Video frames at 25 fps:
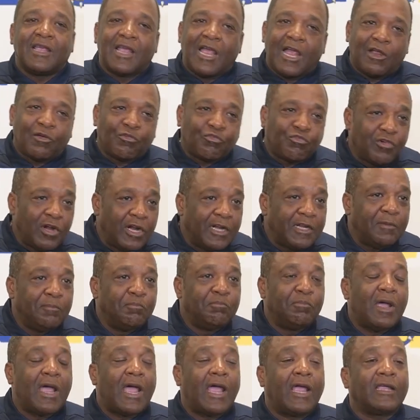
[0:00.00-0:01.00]
a
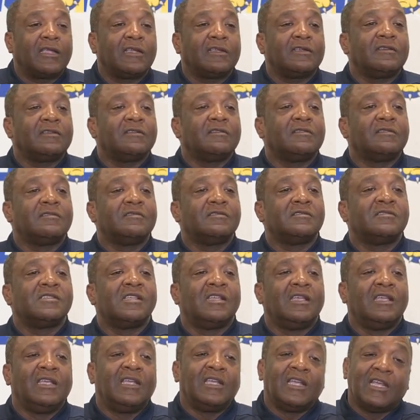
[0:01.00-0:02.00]
running back,
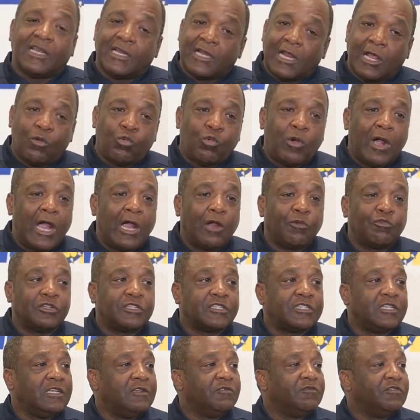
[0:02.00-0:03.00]
and our wide
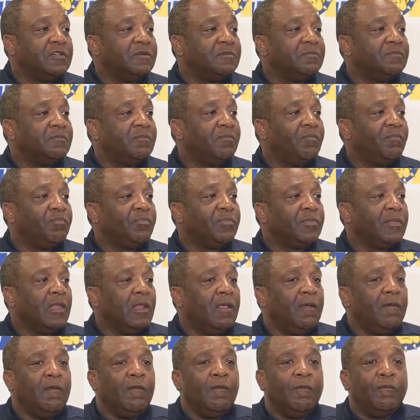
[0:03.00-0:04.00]
receiver.
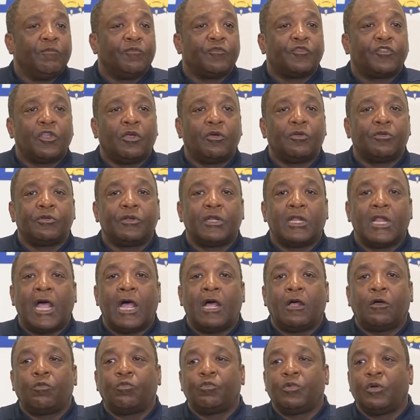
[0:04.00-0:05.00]
So
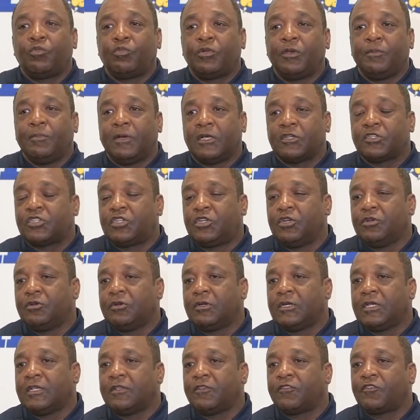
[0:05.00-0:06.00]
now what we must
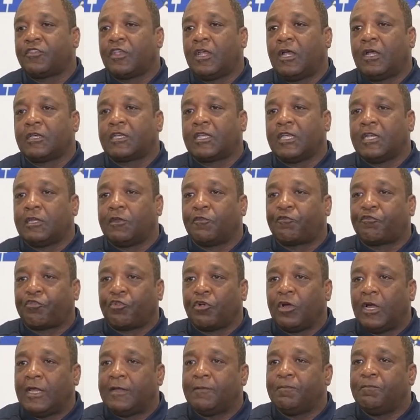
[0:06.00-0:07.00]
do is get the
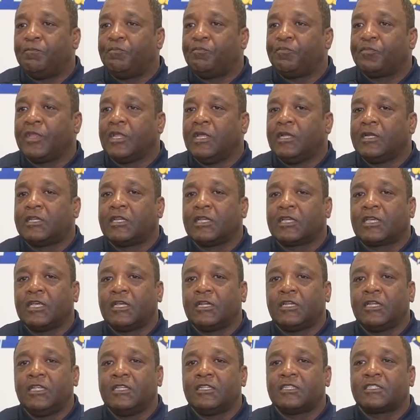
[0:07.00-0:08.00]
front to
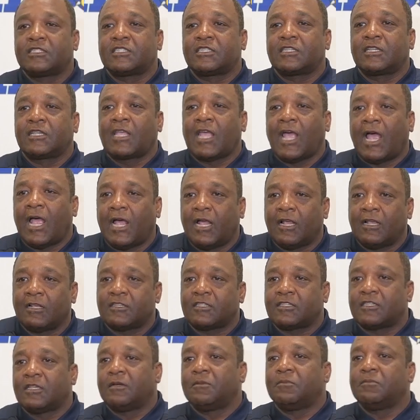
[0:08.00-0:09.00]
give these
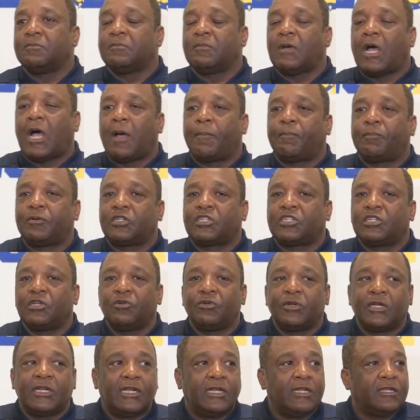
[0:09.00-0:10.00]
guys some
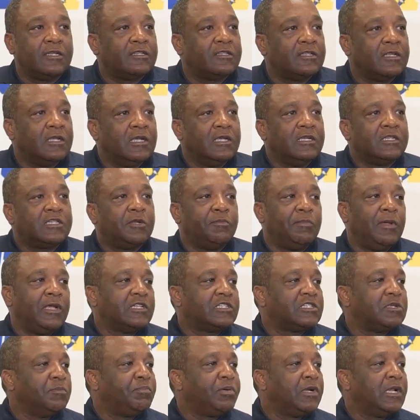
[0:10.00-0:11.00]
opportunities to
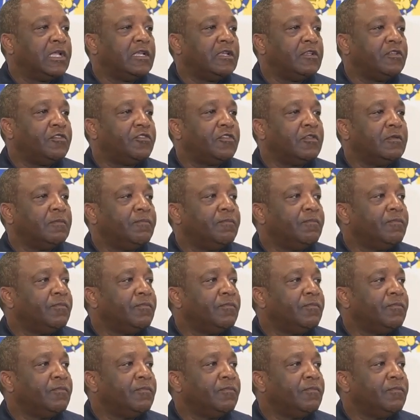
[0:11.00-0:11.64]
make some plays.